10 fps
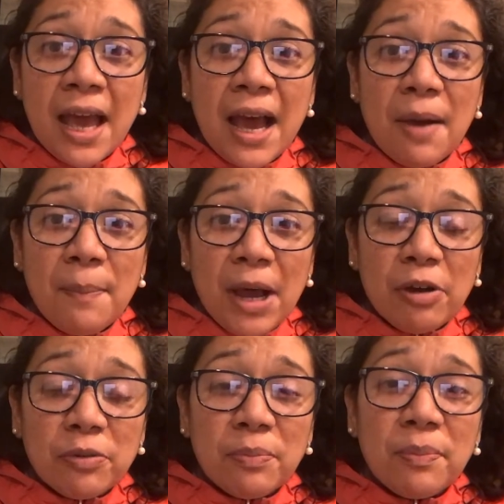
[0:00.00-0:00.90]

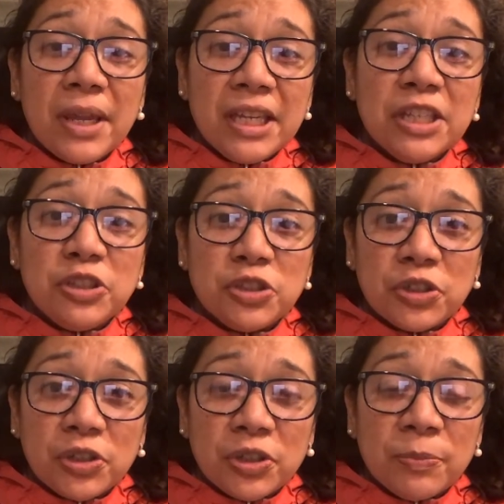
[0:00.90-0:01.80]
about making
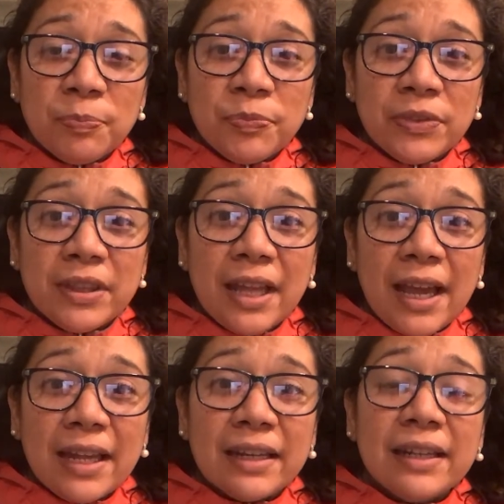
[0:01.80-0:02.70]
sure
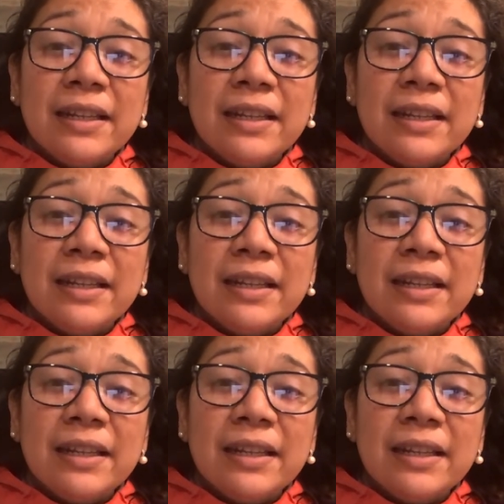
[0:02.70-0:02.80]
that